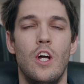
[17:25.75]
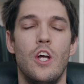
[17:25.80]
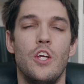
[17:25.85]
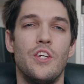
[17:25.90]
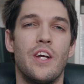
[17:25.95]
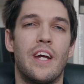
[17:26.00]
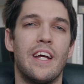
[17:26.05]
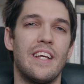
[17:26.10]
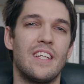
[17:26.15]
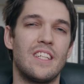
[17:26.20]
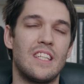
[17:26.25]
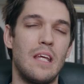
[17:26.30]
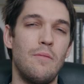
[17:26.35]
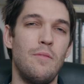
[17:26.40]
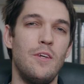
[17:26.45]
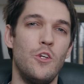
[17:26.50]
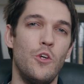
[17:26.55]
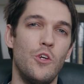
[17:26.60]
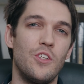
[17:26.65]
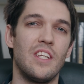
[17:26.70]
You're gonna see
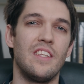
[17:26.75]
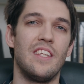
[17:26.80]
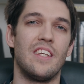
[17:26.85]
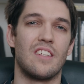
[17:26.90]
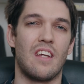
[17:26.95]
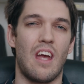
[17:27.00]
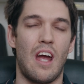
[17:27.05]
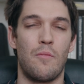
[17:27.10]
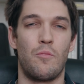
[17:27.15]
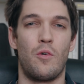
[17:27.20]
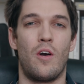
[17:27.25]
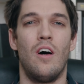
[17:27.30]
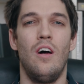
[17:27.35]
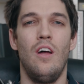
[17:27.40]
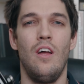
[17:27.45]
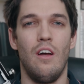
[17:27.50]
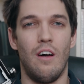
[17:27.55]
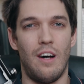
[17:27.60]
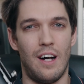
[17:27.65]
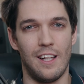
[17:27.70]
me using this camera
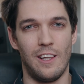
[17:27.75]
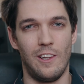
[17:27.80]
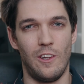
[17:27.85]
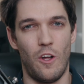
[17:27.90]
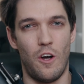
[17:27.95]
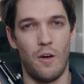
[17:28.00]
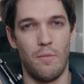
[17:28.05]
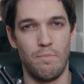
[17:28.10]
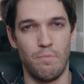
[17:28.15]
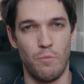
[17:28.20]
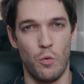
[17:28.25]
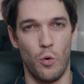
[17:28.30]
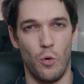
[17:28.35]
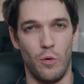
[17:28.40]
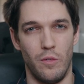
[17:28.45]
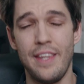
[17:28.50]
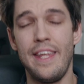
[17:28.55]
a lot more.